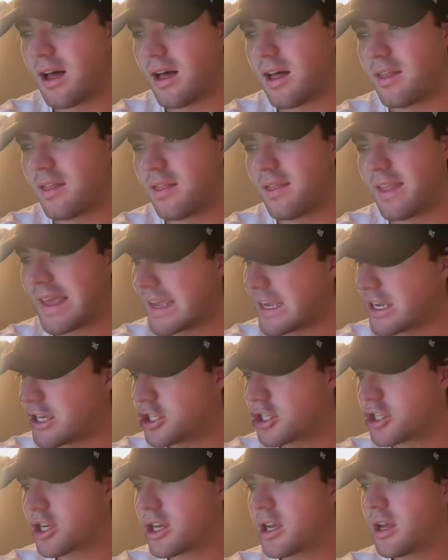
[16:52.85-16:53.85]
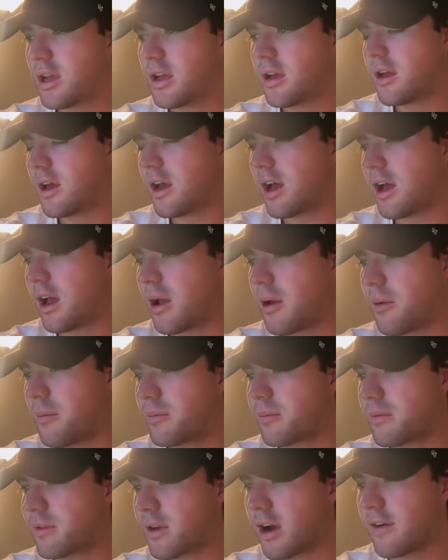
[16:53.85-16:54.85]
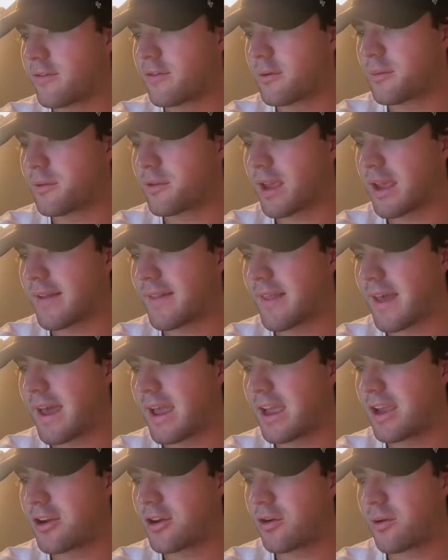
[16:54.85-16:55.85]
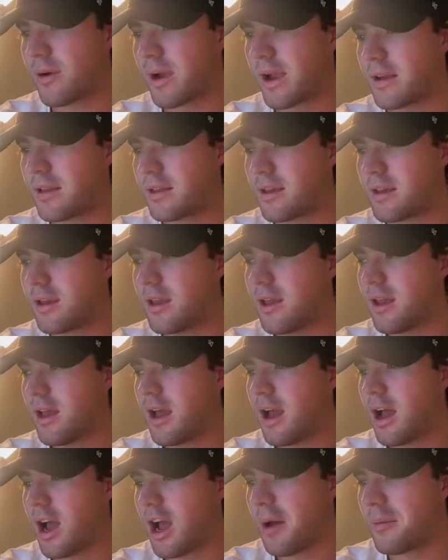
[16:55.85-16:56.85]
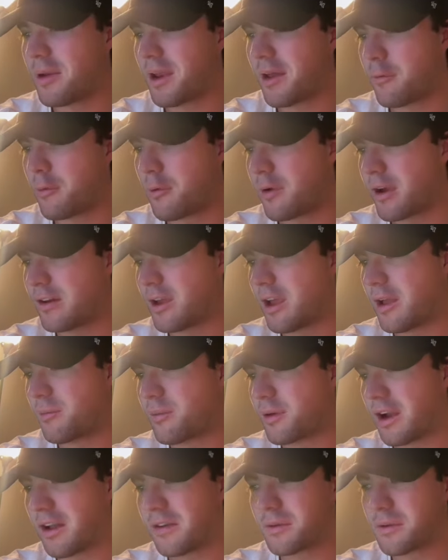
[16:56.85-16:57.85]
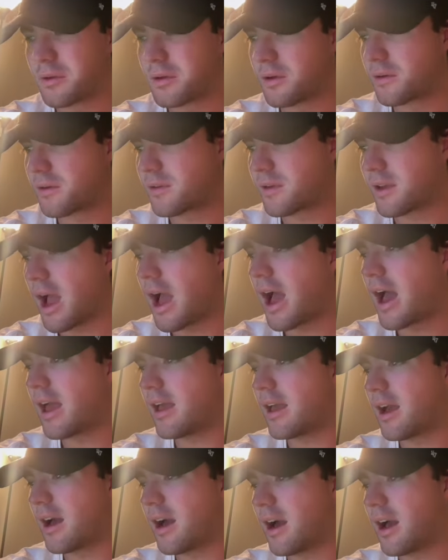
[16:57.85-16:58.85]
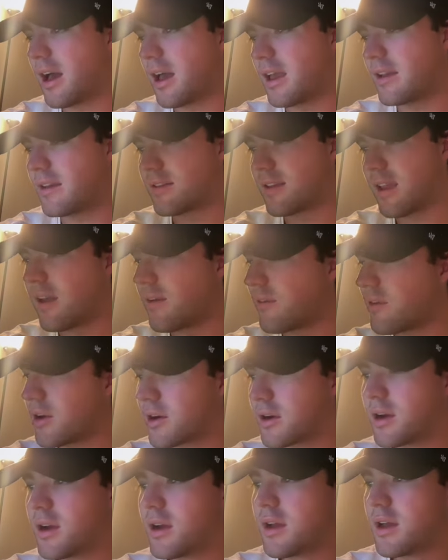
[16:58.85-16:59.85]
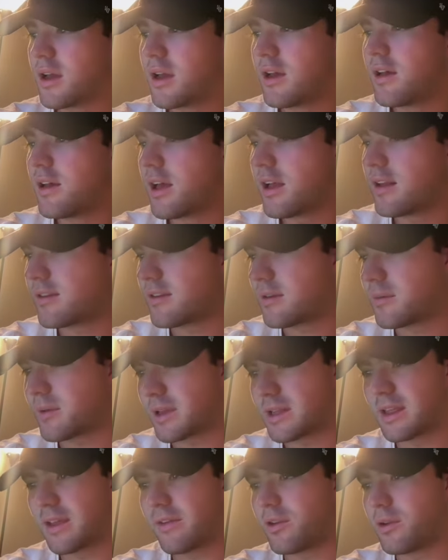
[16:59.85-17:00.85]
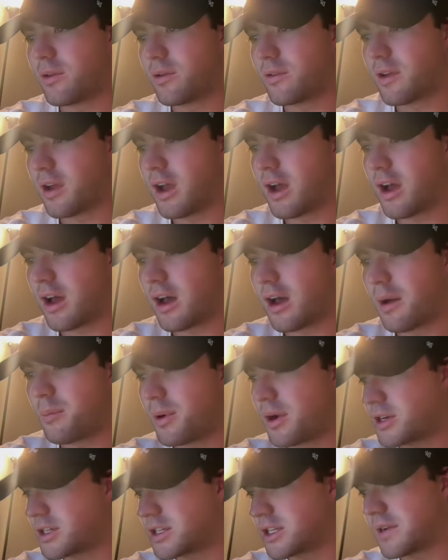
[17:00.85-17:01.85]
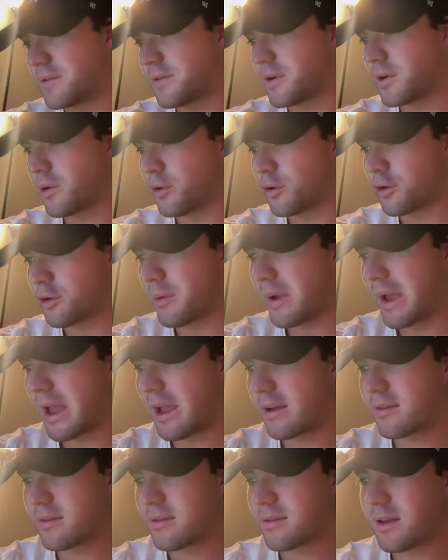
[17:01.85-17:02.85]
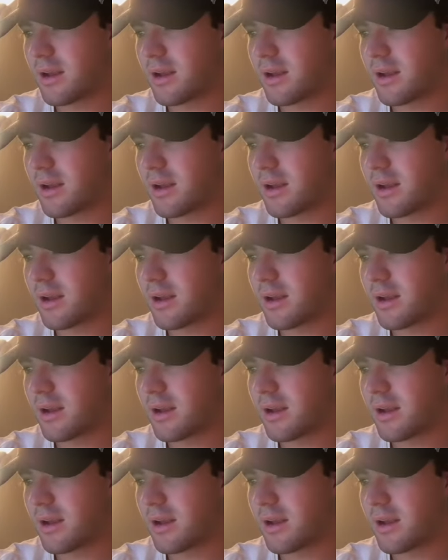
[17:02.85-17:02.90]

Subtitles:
Lage. Sorry if I'm saying that incorrectly. But I've been impressed with North Scott. Xavier, it seems like they've used a bunch of different quarterbacks.